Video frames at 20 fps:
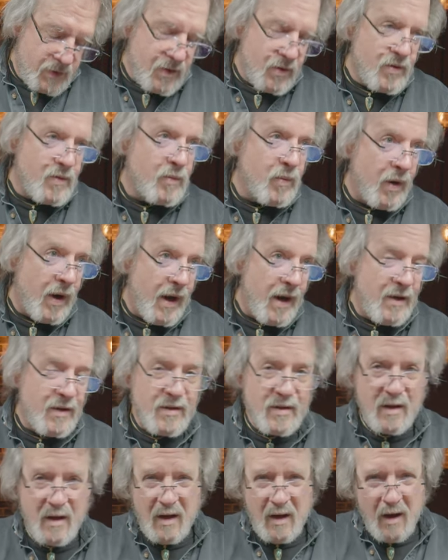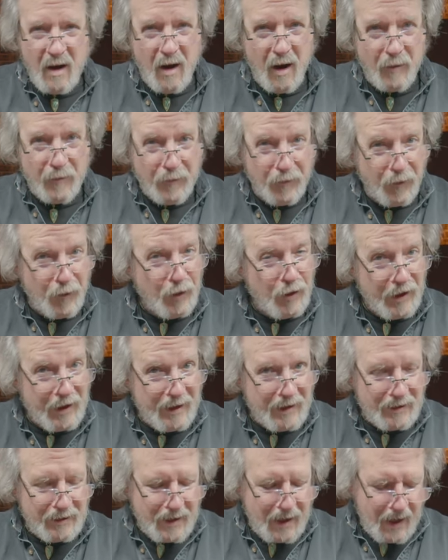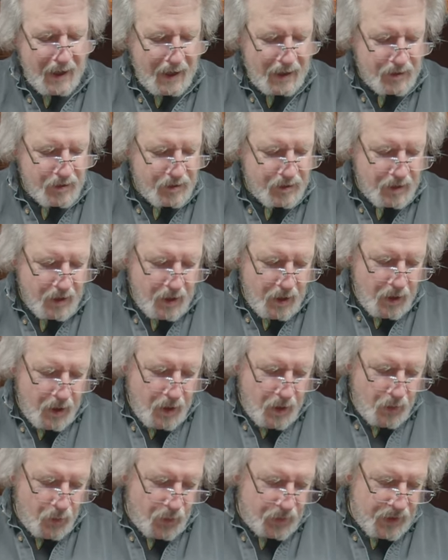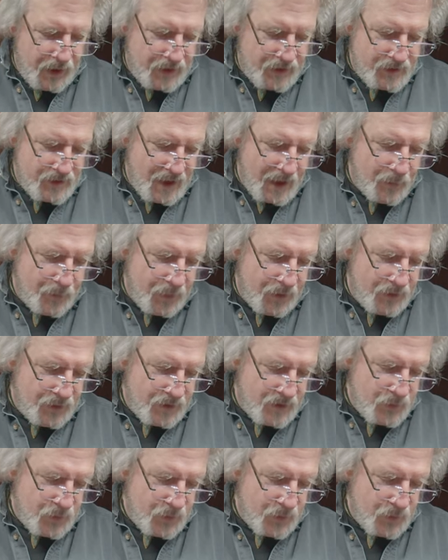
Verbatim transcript: those brakes are fully engaged when that stop button is